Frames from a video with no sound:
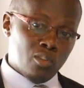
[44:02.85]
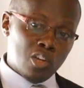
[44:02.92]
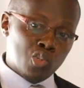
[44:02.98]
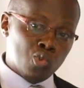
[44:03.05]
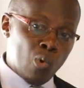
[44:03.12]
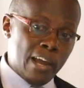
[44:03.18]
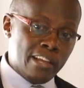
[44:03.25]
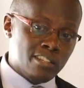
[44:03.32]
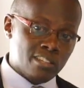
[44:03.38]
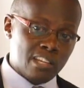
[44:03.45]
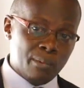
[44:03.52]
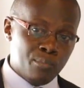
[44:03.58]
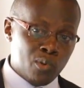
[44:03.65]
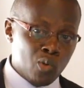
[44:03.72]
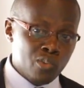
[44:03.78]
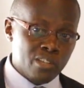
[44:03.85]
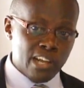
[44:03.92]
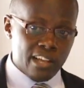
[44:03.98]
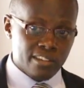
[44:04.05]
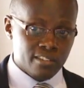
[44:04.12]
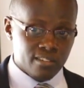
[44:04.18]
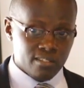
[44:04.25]
Those whites
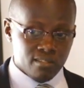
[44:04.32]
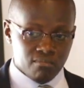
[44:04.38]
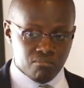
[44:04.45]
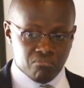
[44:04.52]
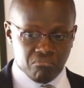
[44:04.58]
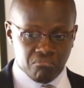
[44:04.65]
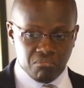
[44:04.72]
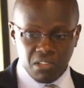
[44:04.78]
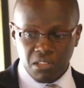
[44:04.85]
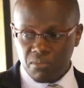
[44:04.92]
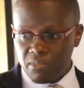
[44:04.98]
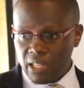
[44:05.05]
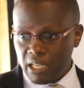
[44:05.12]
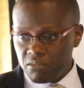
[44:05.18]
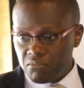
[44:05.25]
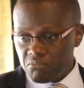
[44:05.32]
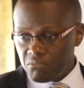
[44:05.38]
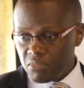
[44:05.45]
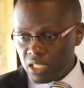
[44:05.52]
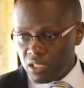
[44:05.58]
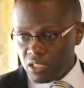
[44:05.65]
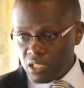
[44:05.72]
abused us that
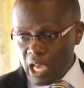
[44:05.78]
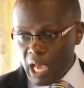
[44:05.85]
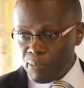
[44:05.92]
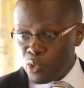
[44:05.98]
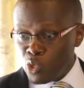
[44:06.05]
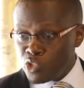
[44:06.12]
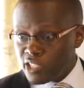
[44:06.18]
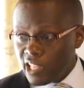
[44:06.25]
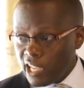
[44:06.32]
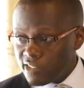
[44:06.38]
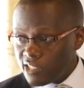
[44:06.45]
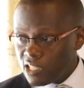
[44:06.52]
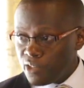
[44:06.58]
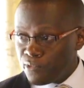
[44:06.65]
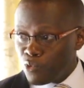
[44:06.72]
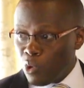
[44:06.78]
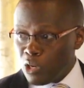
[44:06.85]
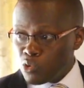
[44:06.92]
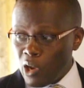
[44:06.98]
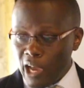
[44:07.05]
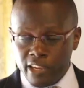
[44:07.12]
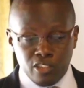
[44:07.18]
if you
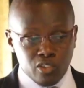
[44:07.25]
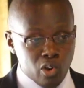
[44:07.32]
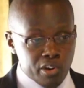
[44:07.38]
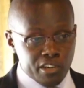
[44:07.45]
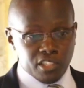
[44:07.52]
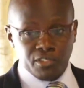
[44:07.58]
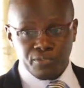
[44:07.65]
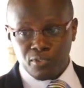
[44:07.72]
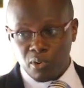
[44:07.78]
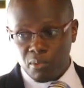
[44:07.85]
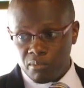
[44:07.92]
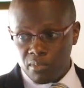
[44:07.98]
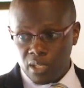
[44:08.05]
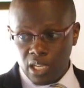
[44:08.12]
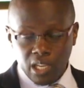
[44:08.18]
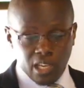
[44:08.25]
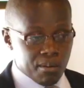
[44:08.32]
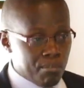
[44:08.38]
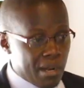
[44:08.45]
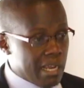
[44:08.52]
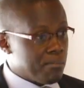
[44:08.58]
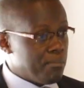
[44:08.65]
want to hide knowledge from
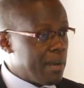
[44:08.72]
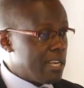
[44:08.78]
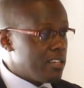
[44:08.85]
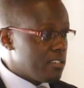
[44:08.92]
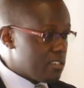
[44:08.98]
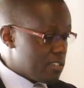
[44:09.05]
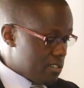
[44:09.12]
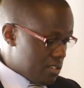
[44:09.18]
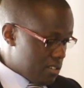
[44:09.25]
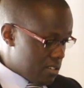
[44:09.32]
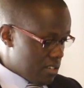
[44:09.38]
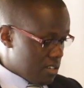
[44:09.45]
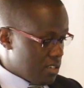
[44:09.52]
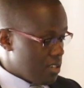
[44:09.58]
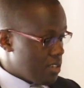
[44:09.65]
the black man's,